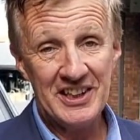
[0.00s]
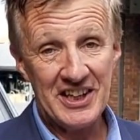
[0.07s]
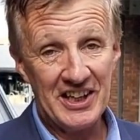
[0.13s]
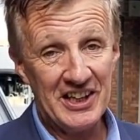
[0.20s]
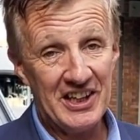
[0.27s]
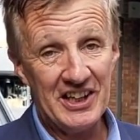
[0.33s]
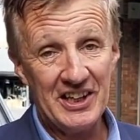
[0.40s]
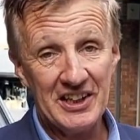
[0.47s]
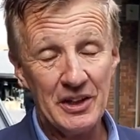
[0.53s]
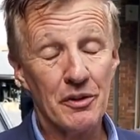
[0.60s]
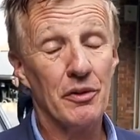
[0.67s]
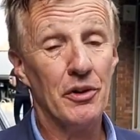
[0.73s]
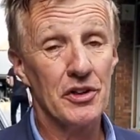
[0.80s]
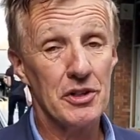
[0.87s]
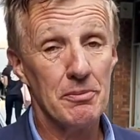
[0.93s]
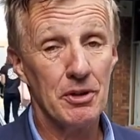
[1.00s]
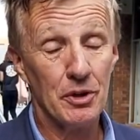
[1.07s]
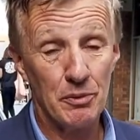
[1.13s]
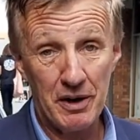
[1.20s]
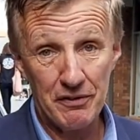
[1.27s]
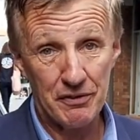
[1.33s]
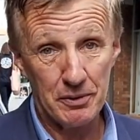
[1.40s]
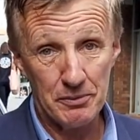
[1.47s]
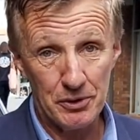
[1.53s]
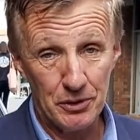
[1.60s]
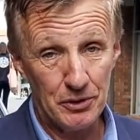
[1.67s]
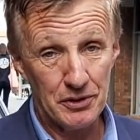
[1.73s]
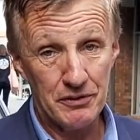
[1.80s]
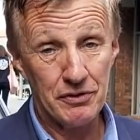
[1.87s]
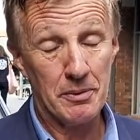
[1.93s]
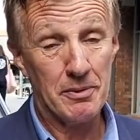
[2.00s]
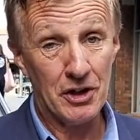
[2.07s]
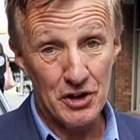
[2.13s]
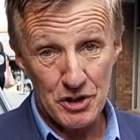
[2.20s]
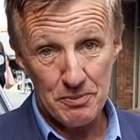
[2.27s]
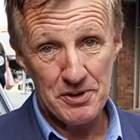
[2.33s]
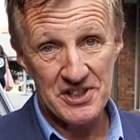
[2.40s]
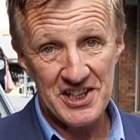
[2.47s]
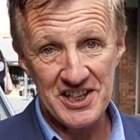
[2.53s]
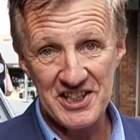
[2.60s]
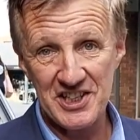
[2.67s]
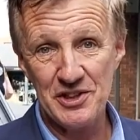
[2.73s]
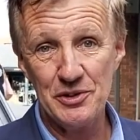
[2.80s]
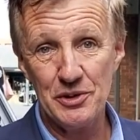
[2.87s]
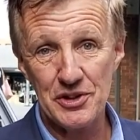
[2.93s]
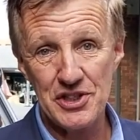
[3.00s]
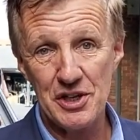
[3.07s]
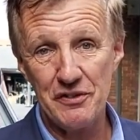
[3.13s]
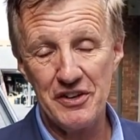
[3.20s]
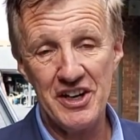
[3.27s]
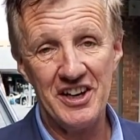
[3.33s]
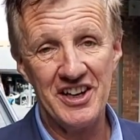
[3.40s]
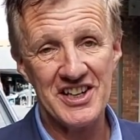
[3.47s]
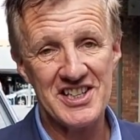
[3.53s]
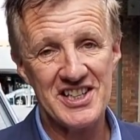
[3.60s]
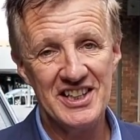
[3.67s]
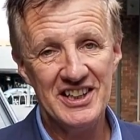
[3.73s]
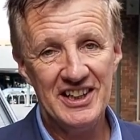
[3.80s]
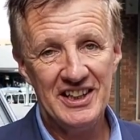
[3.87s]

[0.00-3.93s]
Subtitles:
then your order book went from 100% to naught overnight.